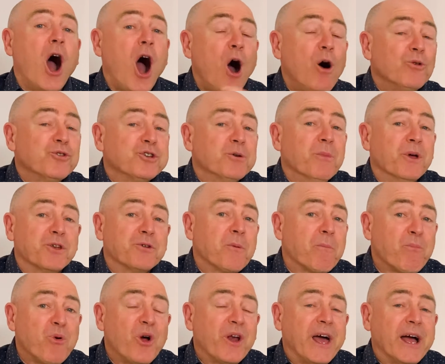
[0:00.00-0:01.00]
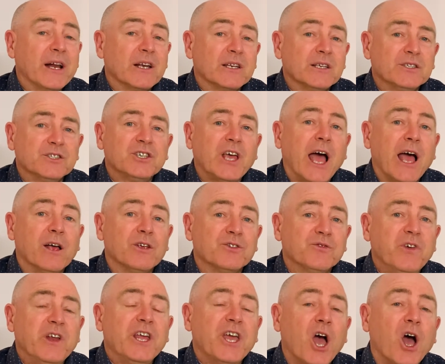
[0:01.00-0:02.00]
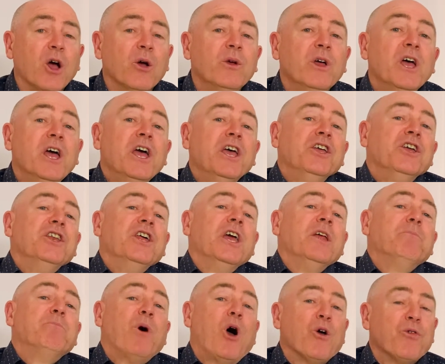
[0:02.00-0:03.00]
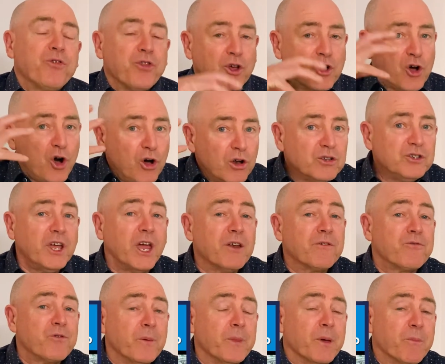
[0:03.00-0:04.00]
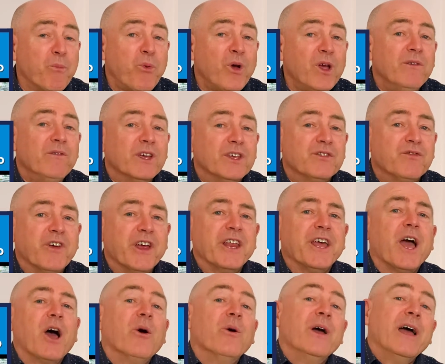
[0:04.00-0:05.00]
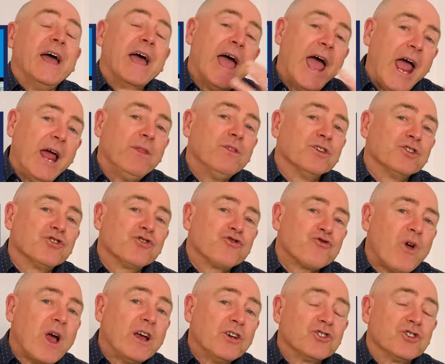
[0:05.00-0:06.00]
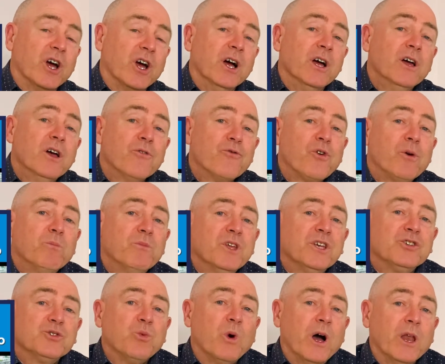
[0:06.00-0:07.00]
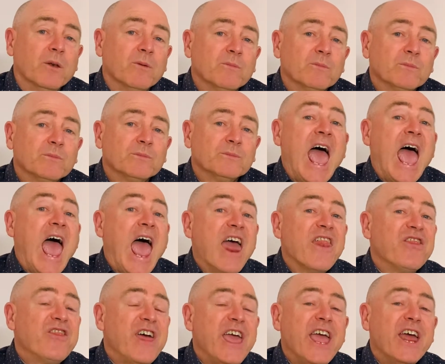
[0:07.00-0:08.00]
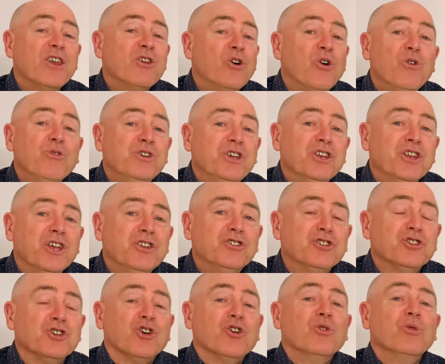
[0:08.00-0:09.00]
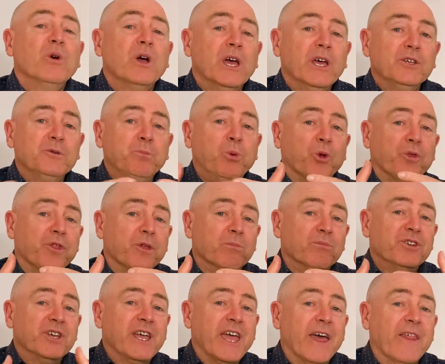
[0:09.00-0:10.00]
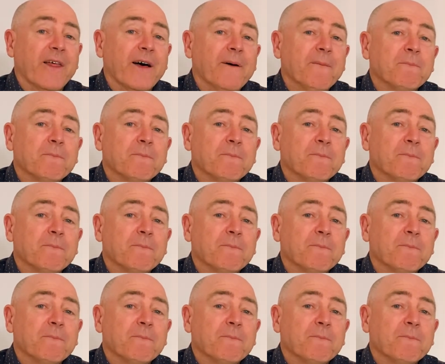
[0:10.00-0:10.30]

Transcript: ultimate product sales video, you need both the content from the previous video and the structure from this one. And then all you need to do is put them together.